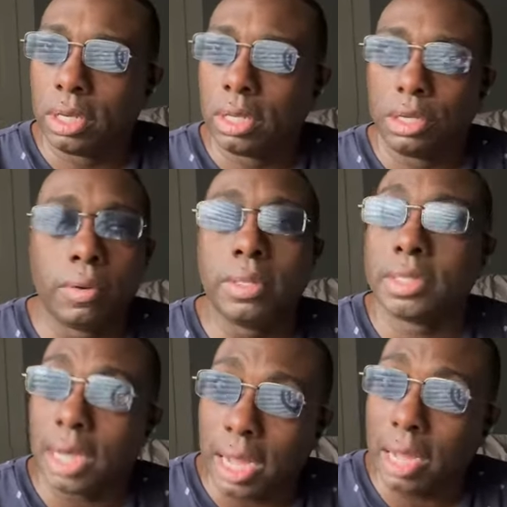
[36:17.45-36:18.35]
You're in
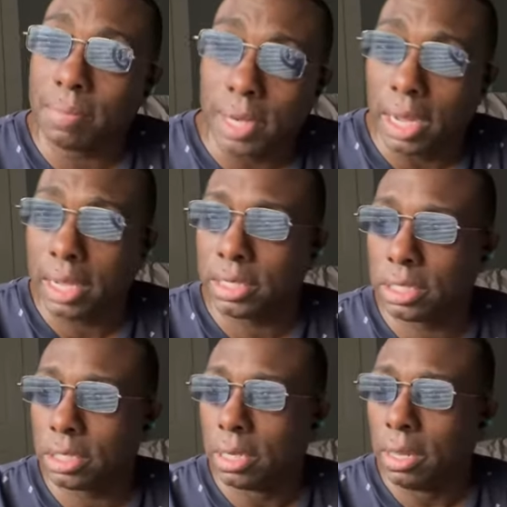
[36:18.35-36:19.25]
top
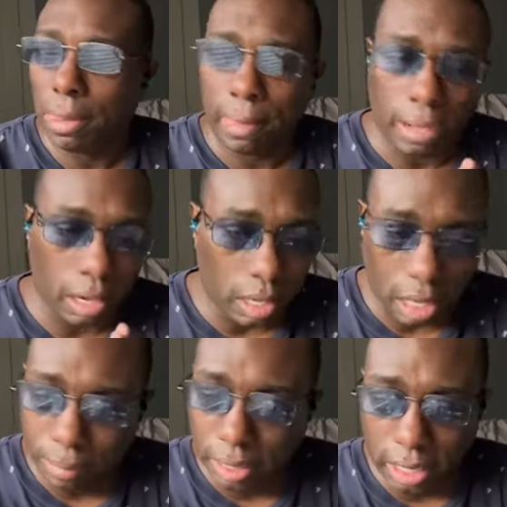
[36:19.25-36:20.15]
notch
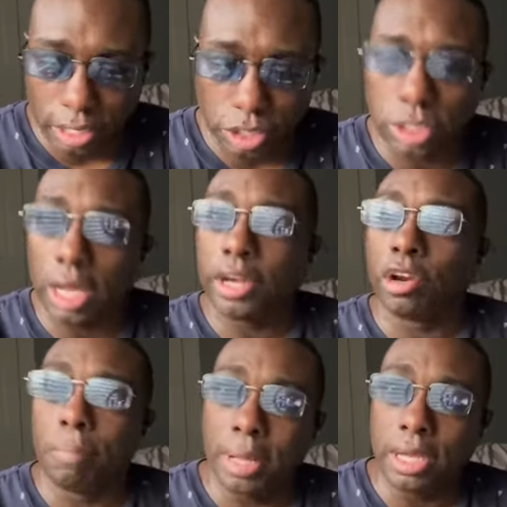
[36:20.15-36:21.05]
accommodations, and
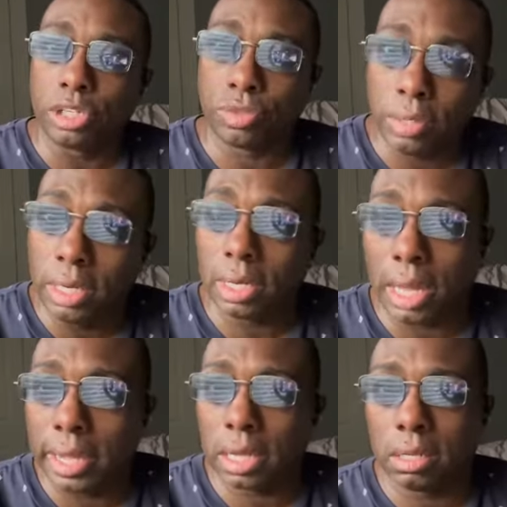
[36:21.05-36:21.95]
you're being treated
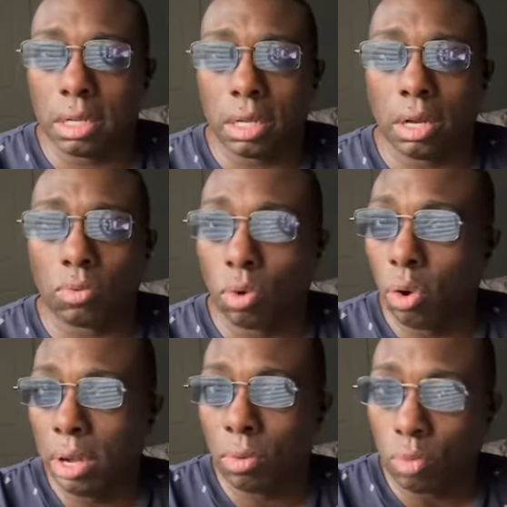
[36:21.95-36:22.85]
like a
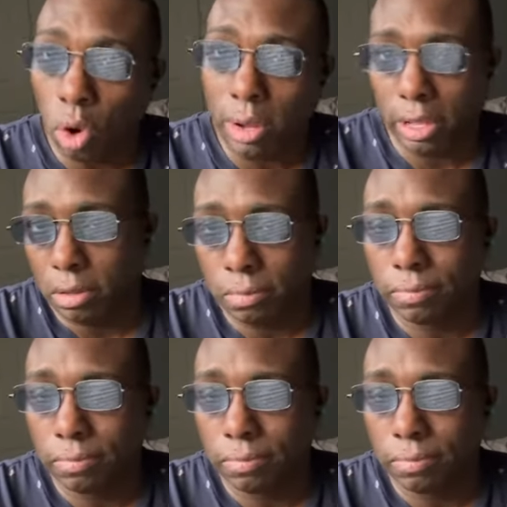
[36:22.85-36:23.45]
royal.